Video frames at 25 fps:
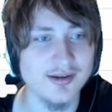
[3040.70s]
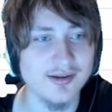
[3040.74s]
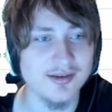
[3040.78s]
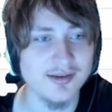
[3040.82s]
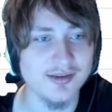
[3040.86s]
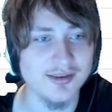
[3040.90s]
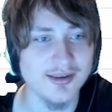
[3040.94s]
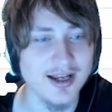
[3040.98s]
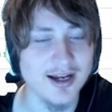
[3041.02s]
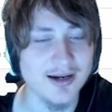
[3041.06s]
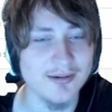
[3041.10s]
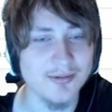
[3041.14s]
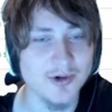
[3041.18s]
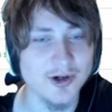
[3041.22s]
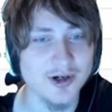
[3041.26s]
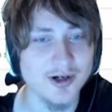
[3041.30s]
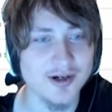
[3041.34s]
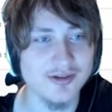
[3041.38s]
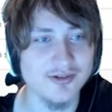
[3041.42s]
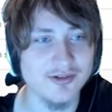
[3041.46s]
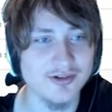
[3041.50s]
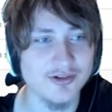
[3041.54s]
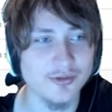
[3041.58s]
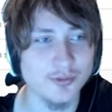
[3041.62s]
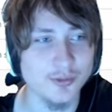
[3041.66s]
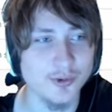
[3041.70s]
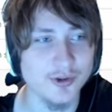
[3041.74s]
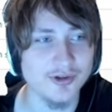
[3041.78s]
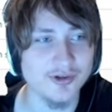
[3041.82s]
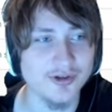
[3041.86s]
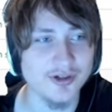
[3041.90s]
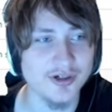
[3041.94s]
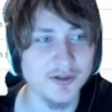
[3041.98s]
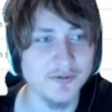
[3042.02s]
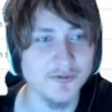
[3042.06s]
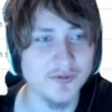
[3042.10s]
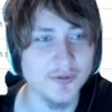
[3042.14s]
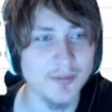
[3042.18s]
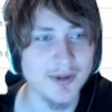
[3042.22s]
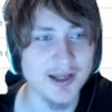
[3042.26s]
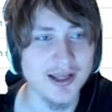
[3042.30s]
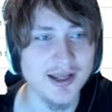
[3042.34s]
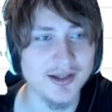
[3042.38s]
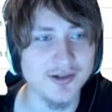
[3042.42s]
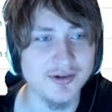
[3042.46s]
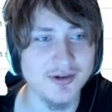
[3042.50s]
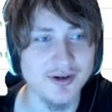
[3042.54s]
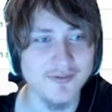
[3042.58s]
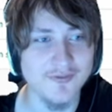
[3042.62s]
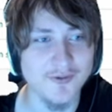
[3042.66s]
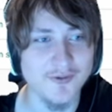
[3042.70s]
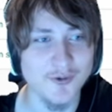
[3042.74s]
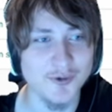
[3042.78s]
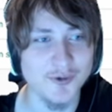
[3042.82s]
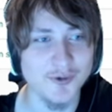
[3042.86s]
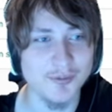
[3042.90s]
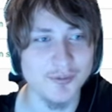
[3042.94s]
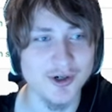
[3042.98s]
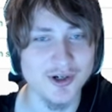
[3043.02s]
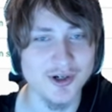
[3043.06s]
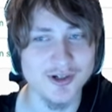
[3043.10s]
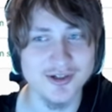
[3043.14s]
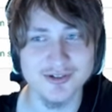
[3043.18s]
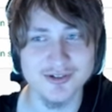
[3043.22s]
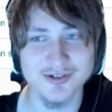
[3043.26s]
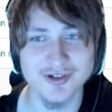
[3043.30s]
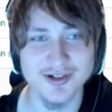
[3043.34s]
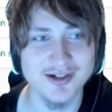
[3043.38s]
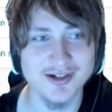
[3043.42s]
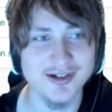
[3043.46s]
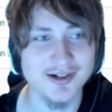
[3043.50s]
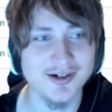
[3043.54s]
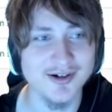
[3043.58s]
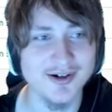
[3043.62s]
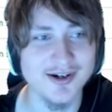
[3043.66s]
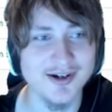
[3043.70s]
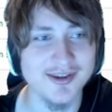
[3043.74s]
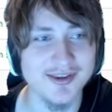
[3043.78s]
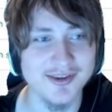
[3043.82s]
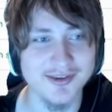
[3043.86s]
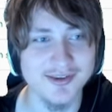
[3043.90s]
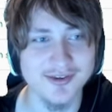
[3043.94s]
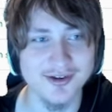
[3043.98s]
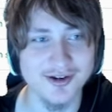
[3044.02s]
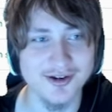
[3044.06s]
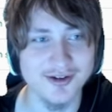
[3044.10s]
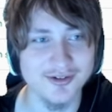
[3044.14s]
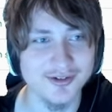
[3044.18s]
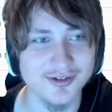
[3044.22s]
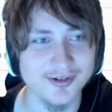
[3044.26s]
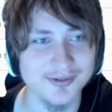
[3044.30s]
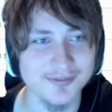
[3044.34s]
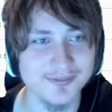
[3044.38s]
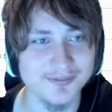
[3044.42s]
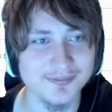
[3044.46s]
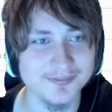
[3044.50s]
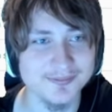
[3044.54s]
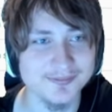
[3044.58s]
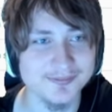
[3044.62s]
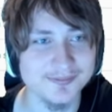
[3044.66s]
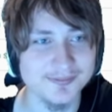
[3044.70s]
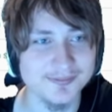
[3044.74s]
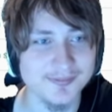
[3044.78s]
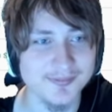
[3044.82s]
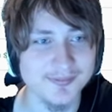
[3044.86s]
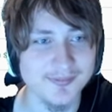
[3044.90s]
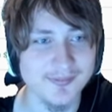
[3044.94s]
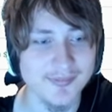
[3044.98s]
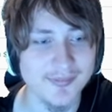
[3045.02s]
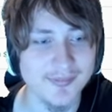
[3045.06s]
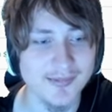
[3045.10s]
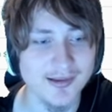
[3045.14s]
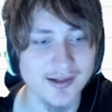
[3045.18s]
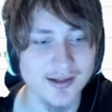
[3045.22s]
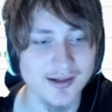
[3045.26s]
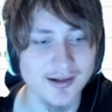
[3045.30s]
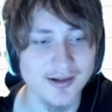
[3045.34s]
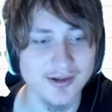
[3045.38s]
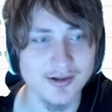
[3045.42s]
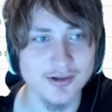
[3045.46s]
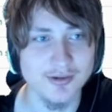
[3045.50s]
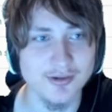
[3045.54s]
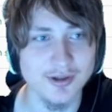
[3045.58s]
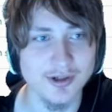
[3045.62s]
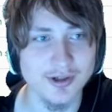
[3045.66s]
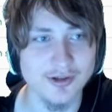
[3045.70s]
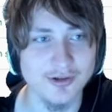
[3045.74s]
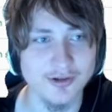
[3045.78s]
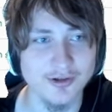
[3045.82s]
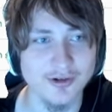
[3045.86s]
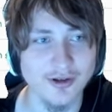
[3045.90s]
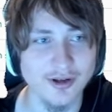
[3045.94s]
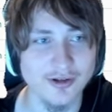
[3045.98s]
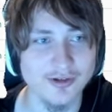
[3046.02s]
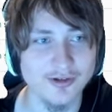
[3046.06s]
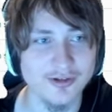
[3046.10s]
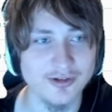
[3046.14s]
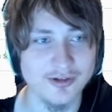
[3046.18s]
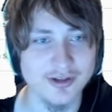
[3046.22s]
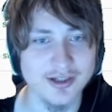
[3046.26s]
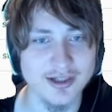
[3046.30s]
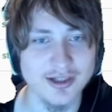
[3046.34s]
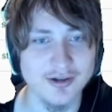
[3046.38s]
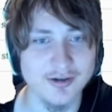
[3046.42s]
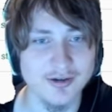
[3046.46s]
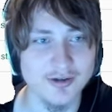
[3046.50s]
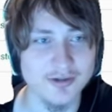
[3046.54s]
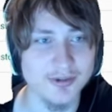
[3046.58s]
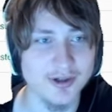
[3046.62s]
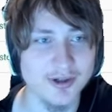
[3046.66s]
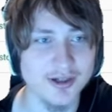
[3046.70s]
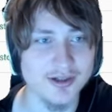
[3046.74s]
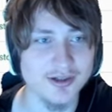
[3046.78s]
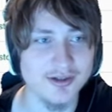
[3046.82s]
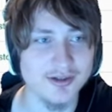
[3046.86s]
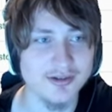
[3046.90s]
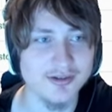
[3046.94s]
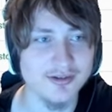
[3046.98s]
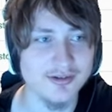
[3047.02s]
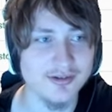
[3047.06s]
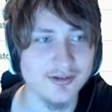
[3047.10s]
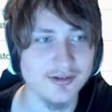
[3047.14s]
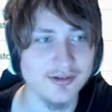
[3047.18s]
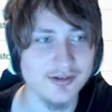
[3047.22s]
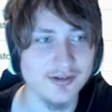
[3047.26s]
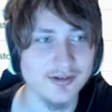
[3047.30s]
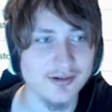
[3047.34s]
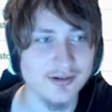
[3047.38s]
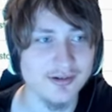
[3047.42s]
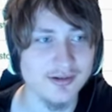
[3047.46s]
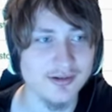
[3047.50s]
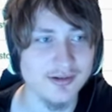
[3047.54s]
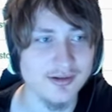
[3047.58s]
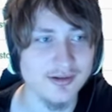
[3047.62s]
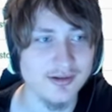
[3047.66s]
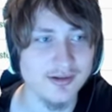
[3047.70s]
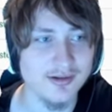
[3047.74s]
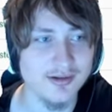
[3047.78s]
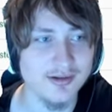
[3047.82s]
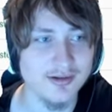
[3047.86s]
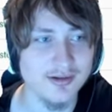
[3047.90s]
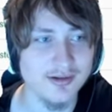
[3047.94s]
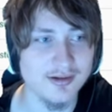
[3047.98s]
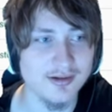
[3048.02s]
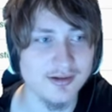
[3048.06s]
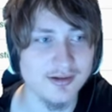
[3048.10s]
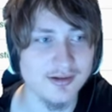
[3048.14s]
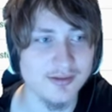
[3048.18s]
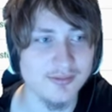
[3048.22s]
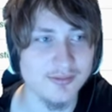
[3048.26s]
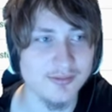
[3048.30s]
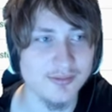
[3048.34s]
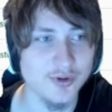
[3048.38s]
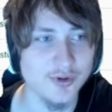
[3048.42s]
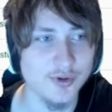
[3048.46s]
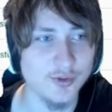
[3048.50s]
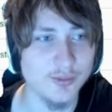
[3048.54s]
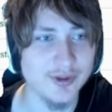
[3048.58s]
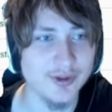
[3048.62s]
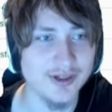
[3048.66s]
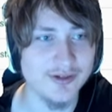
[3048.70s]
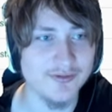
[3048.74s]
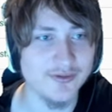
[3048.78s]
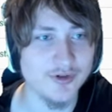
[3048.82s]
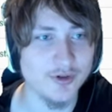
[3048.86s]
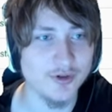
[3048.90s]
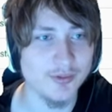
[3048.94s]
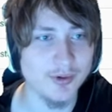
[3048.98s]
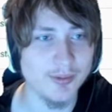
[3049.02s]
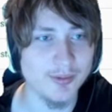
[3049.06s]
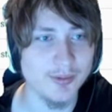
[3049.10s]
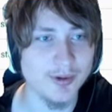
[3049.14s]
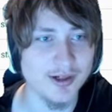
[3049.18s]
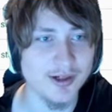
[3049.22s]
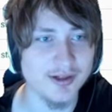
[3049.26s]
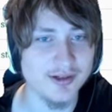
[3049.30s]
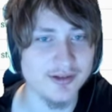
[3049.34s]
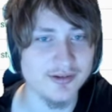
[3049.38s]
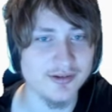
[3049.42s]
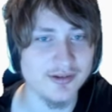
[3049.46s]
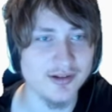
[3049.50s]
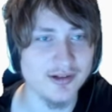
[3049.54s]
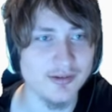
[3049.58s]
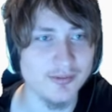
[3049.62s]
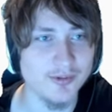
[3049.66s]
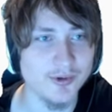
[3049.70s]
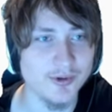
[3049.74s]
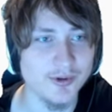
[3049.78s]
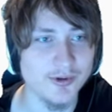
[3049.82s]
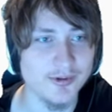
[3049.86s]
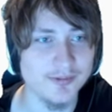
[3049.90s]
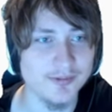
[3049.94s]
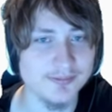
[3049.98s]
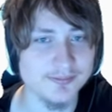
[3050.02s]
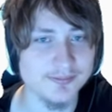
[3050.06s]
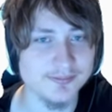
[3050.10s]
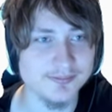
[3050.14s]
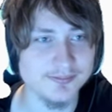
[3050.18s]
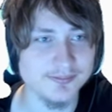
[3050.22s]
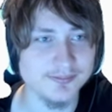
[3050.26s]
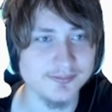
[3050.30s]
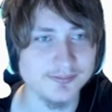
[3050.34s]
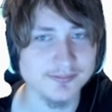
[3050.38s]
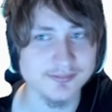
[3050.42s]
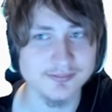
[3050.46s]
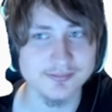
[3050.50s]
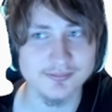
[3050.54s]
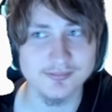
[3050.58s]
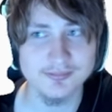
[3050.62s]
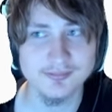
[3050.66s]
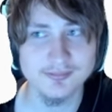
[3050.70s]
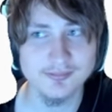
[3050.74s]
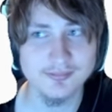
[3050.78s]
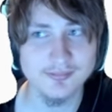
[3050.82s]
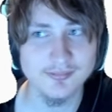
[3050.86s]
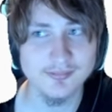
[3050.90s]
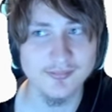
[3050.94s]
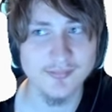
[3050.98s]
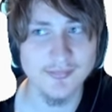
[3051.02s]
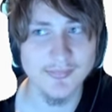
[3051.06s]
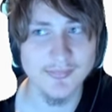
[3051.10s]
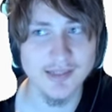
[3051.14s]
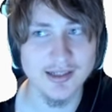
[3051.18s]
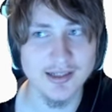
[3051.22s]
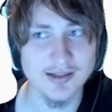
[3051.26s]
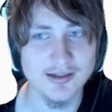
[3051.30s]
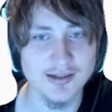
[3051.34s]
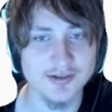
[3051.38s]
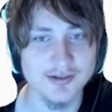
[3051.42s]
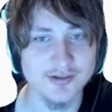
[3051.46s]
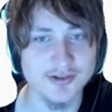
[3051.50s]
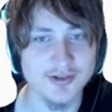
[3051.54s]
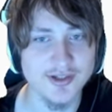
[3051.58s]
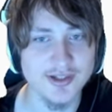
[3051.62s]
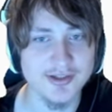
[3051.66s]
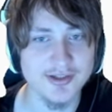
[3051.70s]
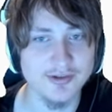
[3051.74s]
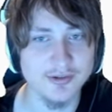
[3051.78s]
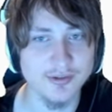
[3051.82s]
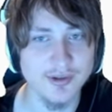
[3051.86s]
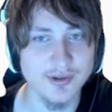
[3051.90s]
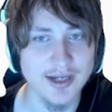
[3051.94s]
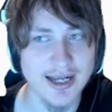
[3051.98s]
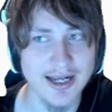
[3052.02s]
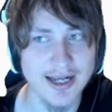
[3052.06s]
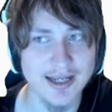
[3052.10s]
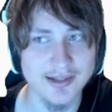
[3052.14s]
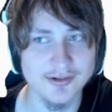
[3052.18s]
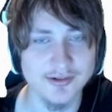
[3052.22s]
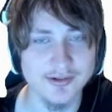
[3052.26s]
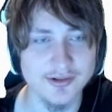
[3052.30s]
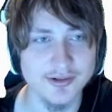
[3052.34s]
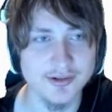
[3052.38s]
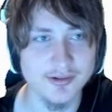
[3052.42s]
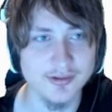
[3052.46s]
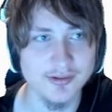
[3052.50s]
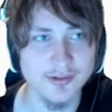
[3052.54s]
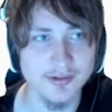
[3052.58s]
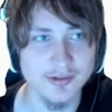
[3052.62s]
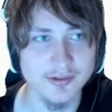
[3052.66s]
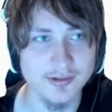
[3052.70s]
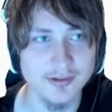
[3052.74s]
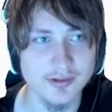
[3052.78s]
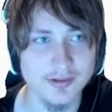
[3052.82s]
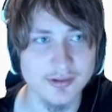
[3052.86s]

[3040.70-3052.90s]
the libraries and just works right off the bat. You have all the products right here. Okay, this is awesome. So what I'll do is I'll just delete all the products. Boom, we have no more products anymore. And I just do add new.